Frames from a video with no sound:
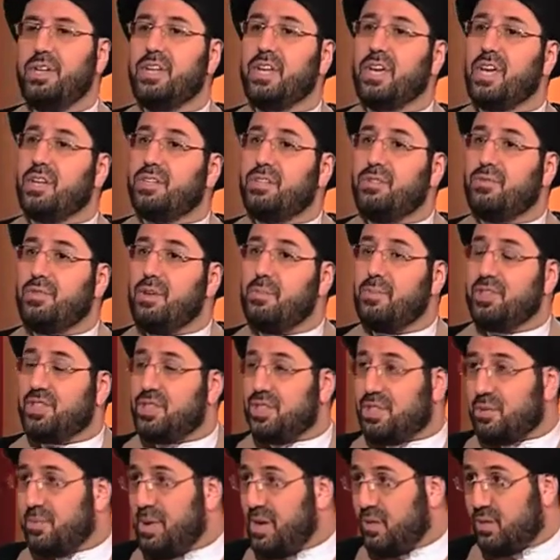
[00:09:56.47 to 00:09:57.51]
negative
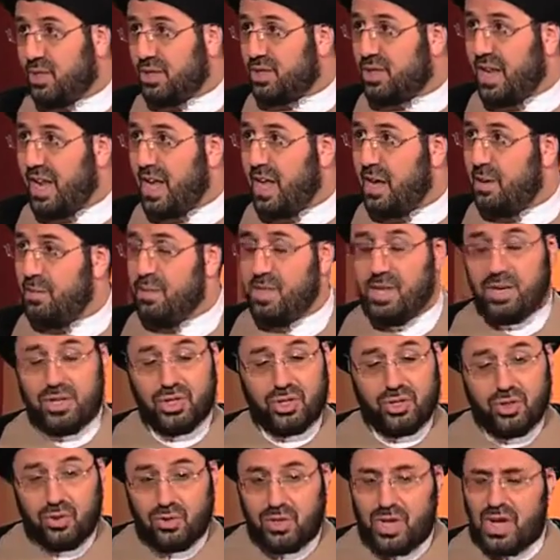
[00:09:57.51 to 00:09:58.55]
images about Islam. There is
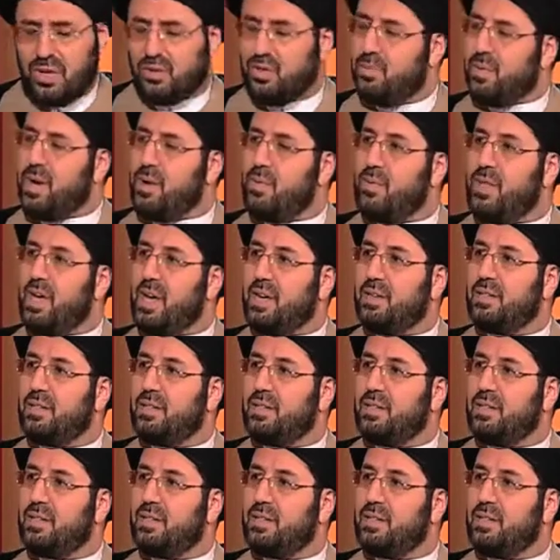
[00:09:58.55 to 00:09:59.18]
no doubt about that.